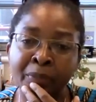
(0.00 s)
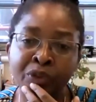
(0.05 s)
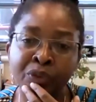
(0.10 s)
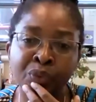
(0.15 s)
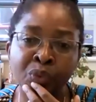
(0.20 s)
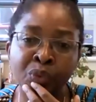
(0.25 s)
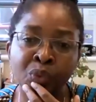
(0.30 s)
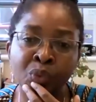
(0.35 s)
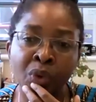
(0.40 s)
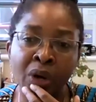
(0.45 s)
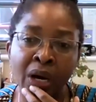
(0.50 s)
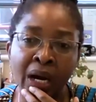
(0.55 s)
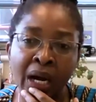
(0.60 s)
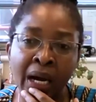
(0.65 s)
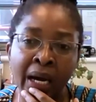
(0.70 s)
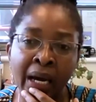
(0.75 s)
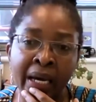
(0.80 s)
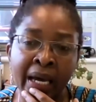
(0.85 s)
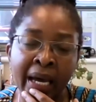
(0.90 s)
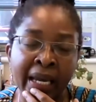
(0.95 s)
through
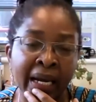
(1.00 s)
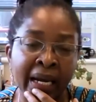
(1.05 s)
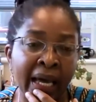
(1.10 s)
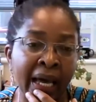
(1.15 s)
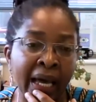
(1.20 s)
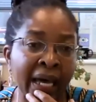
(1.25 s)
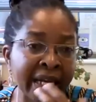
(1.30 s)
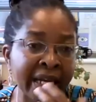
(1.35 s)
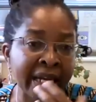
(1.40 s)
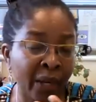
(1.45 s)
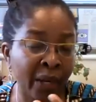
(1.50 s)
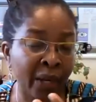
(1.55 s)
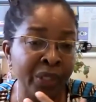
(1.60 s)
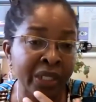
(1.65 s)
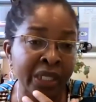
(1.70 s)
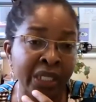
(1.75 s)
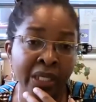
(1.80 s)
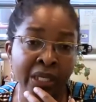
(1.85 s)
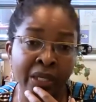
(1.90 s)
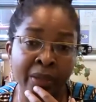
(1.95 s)
an
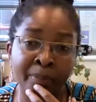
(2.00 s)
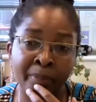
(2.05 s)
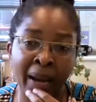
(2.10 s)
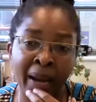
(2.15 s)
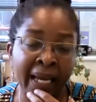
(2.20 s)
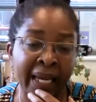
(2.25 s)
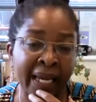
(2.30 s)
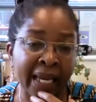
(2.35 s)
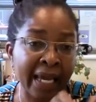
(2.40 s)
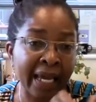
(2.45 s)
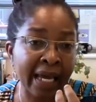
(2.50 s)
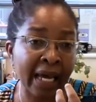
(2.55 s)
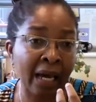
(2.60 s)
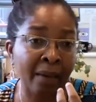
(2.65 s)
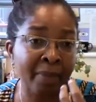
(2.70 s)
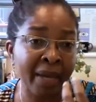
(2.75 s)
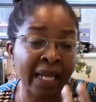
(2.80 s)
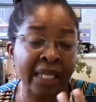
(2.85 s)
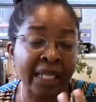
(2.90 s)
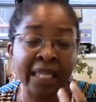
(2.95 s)
Black
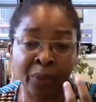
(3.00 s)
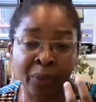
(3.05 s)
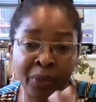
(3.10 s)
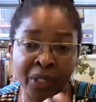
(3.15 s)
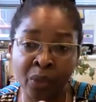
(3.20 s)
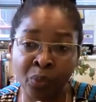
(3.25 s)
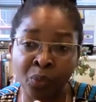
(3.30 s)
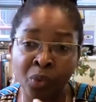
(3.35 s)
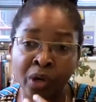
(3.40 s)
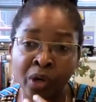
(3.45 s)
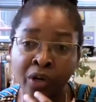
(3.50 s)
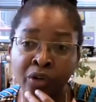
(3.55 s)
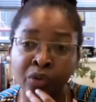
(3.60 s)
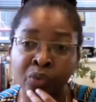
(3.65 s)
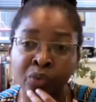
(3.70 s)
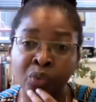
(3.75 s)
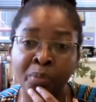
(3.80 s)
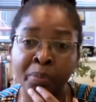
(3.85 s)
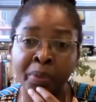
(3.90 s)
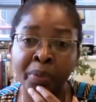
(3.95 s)
health equity work
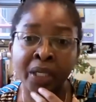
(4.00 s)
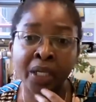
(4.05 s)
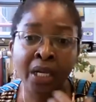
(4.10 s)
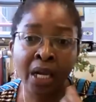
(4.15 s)
group